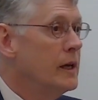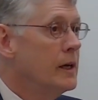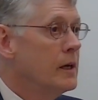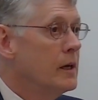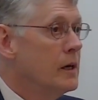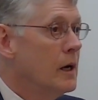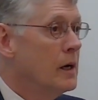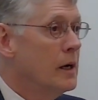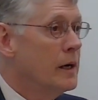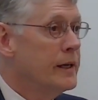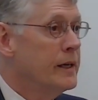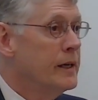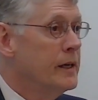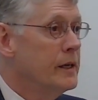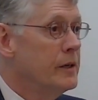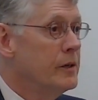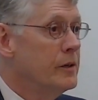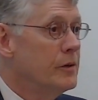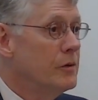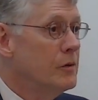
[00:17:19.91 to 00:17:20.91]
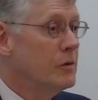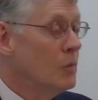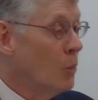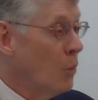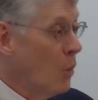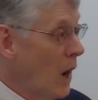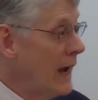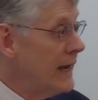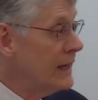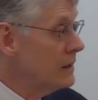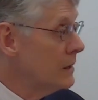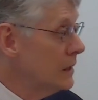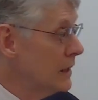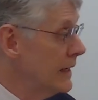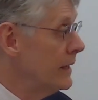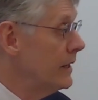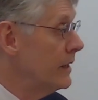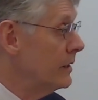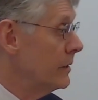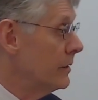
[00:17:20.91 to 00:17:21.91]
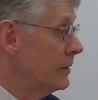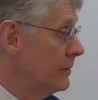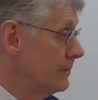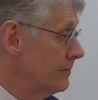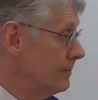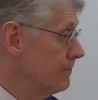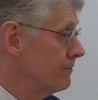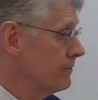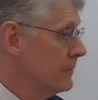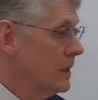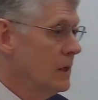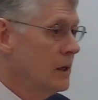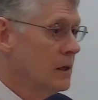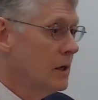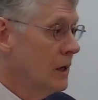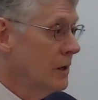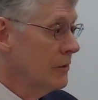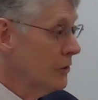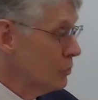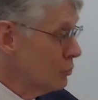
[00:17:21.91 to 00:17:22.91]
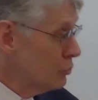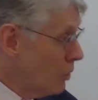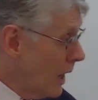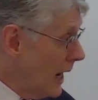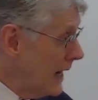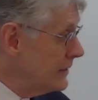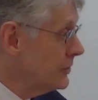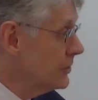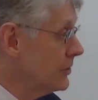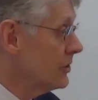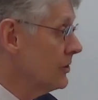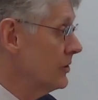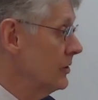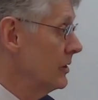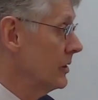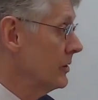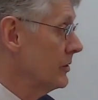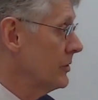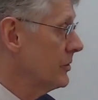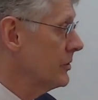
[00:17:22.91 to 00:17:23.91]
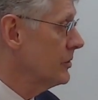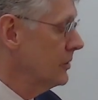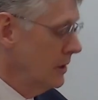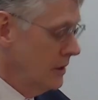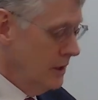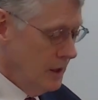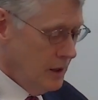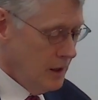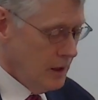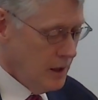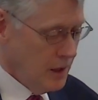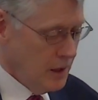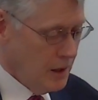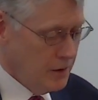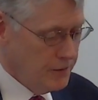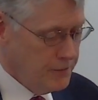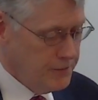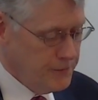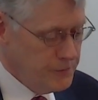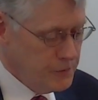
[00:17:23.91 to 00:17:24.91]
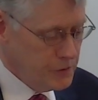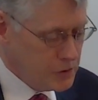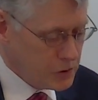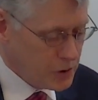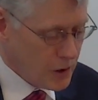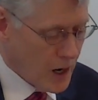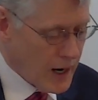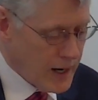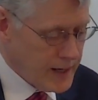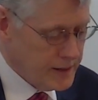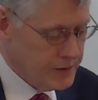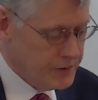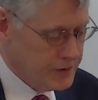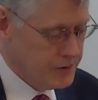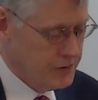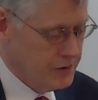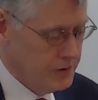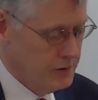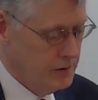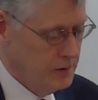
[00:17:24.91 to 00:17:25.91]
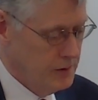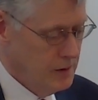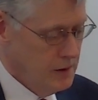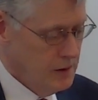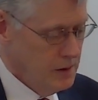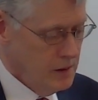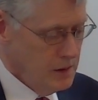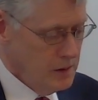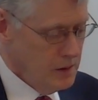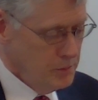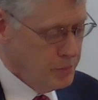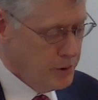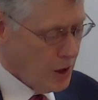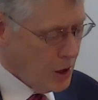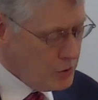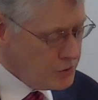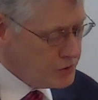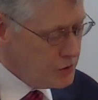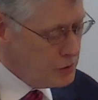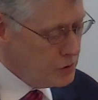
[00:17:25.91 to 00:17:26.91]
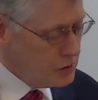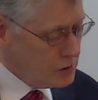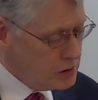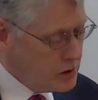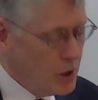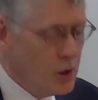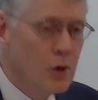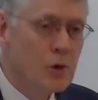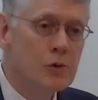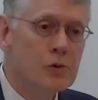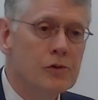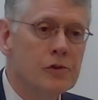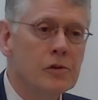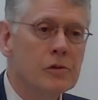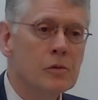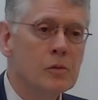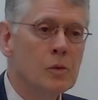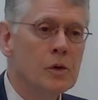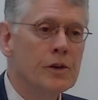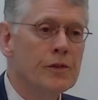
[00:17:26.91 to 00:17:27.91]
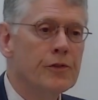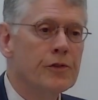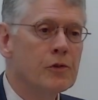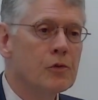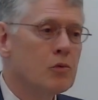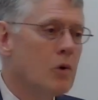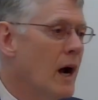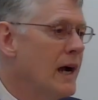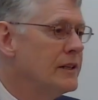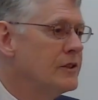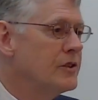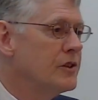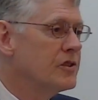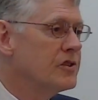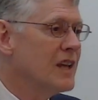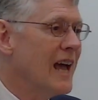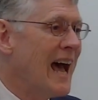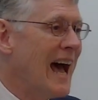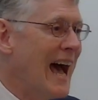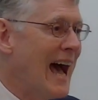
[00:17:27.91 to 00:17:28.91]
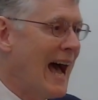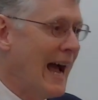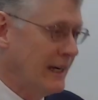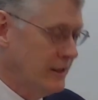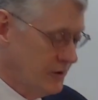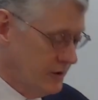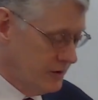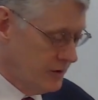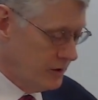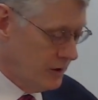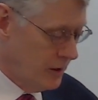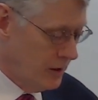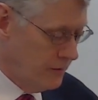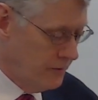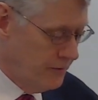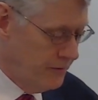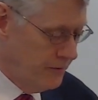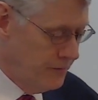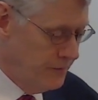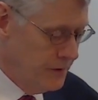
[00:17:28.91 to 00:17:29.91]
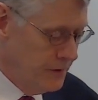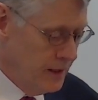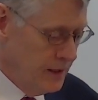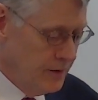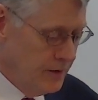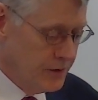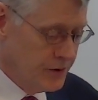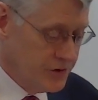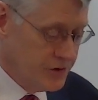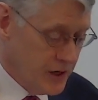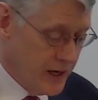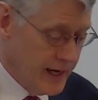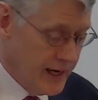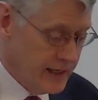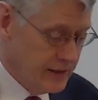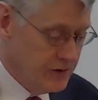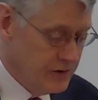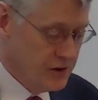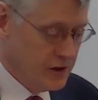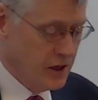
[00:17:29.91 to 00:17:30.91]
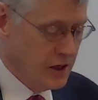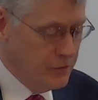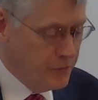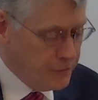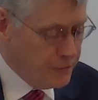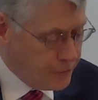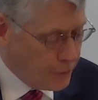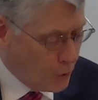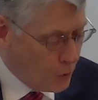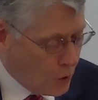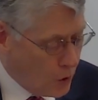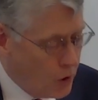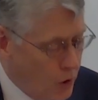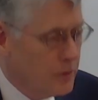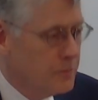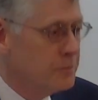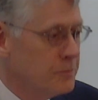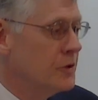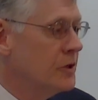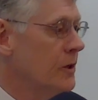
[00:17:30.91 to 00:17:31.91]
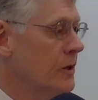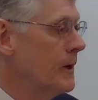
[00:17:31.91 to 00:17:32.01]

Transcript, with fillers: uh, in white linen, uh, the righteousness of Christ, but also clothed with the righteous acts of the saints, conformed